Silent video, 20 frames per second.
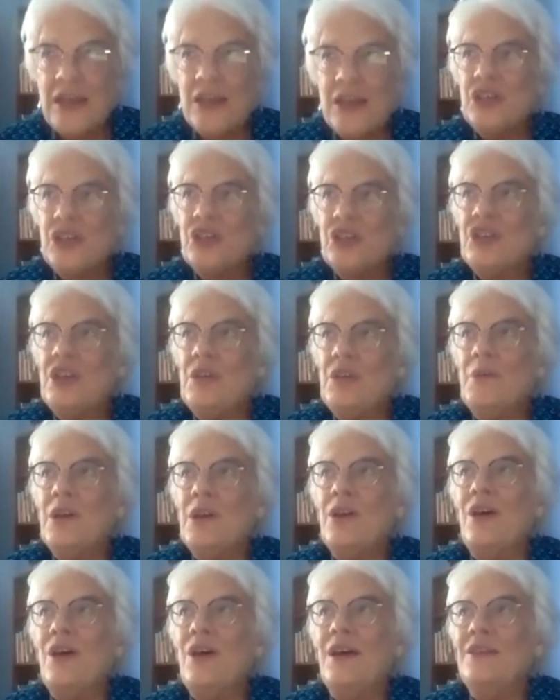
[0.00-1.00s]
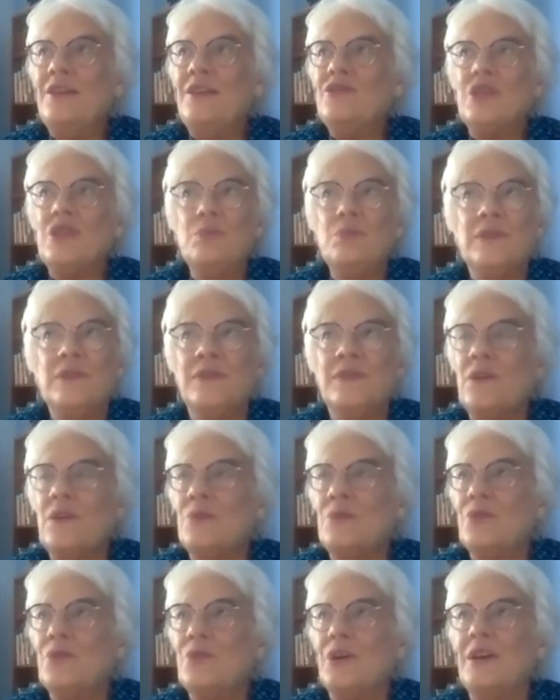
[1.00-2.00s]
She went on, she was
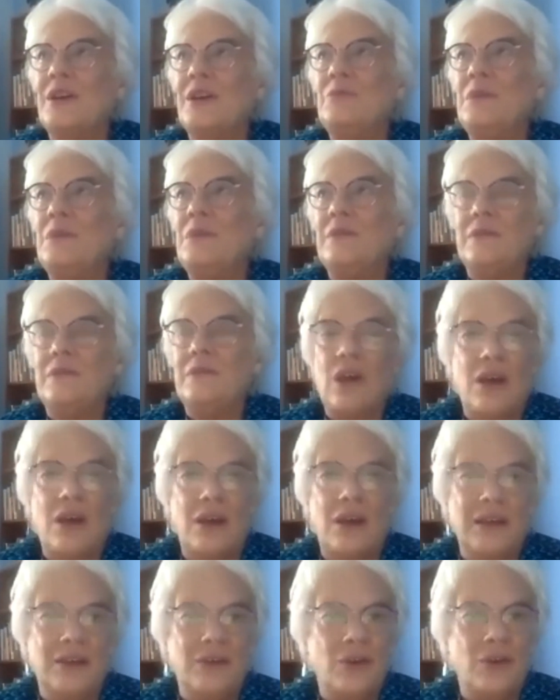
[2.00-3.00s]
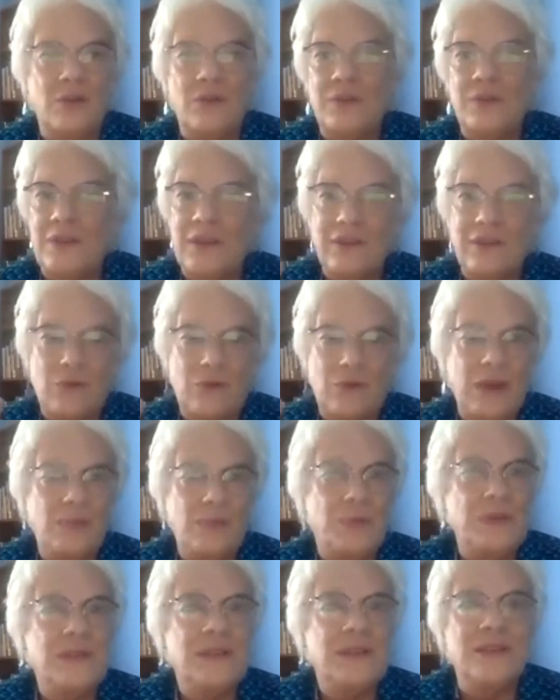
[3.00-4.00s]
so good. We saw in her this
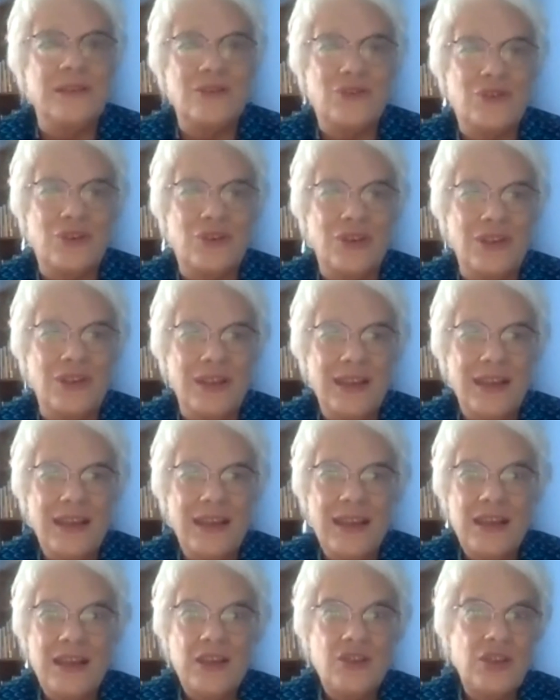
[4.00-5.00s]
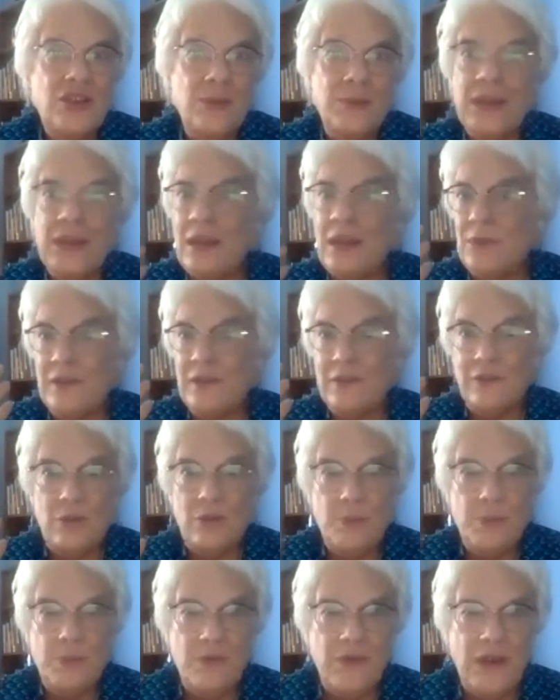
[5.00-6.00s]
great potential. She became a
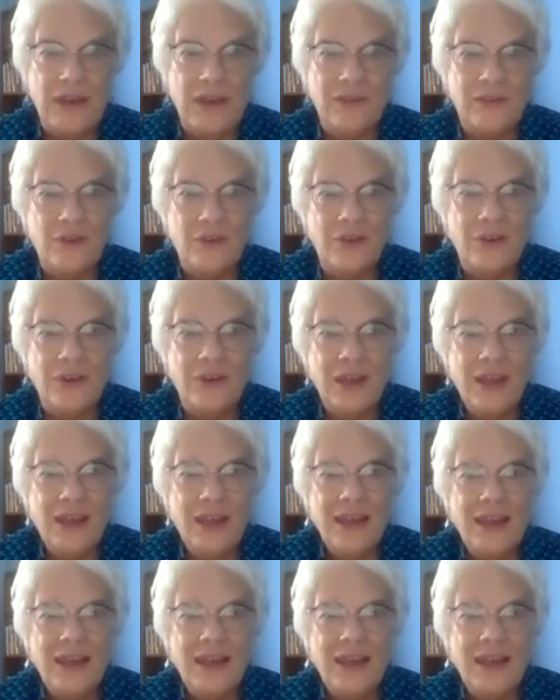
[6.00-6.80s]
supervisor.